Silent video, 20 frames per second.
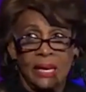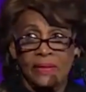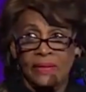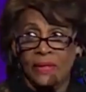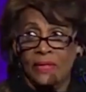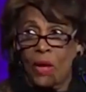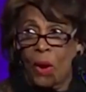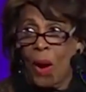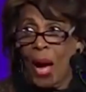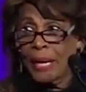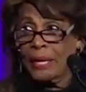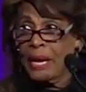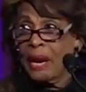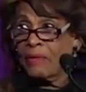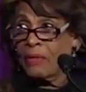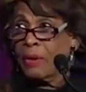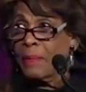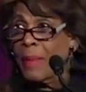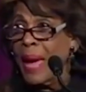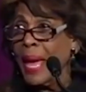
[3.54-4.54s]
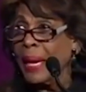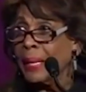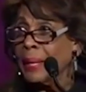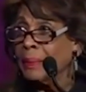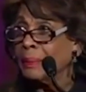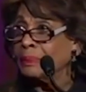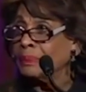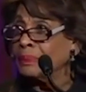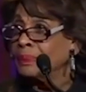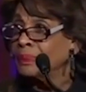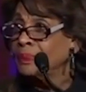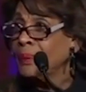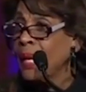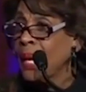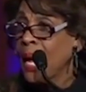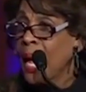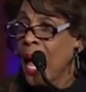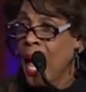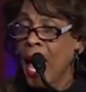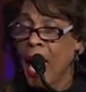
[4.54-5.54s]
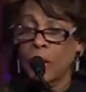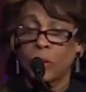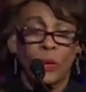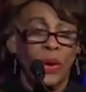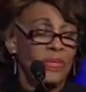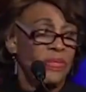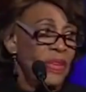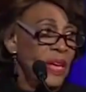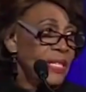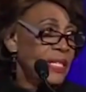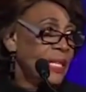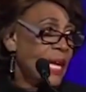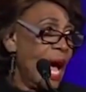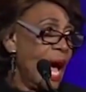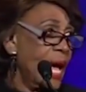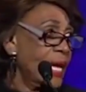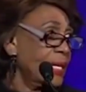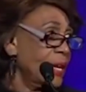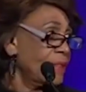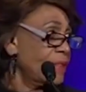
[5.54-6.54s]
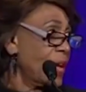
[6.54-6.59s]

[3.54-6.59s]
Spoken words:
even though I never met him. And with this kind of